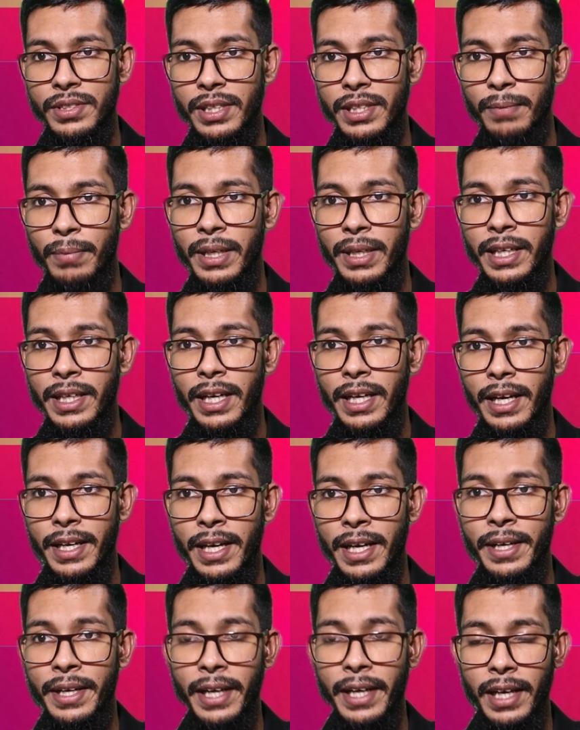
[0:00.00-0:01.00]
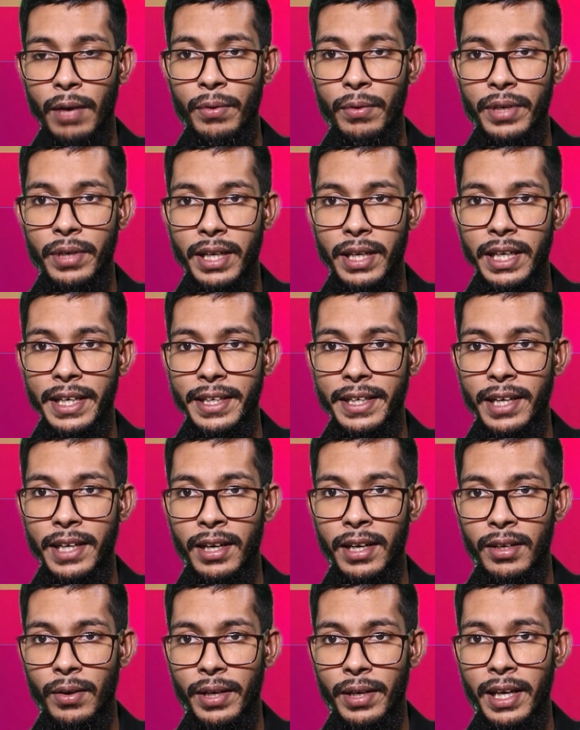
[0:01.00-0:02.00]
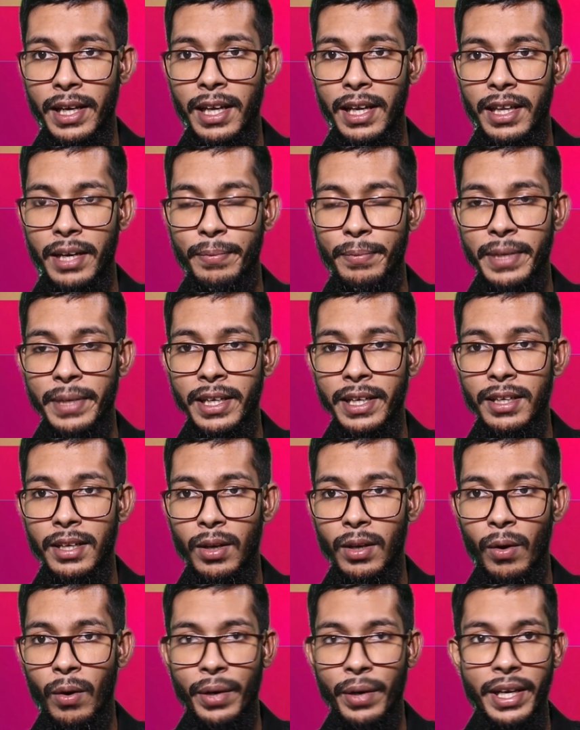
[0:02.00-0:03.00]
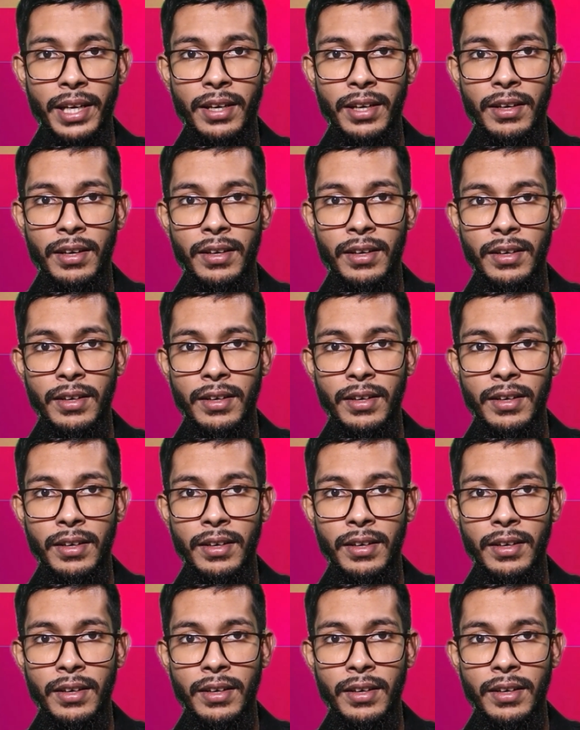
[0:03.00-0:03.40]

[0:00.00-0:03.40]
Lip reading: simply create account, click here. Okay. Let me log in